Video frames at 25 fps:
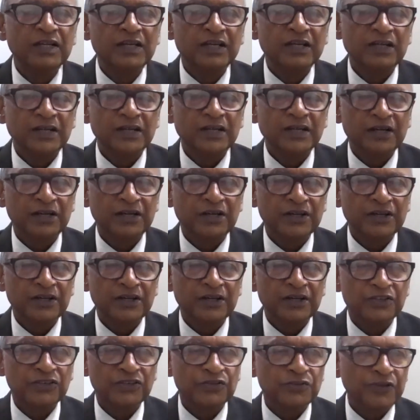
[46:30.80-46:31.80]

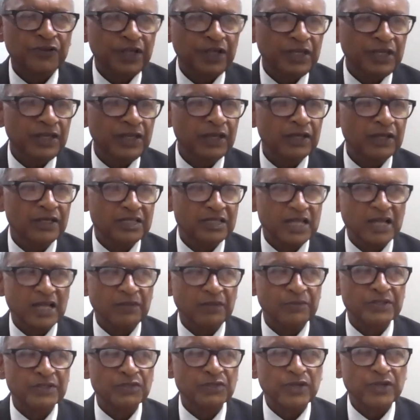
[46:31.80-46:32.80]
3
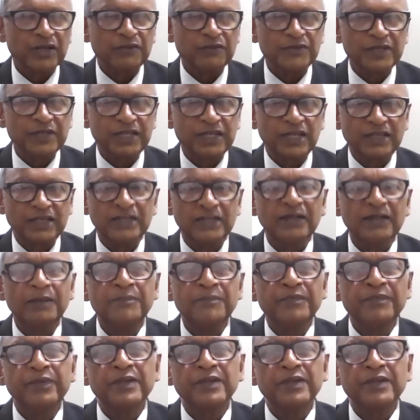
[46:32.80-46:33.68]
assignments, one after the other,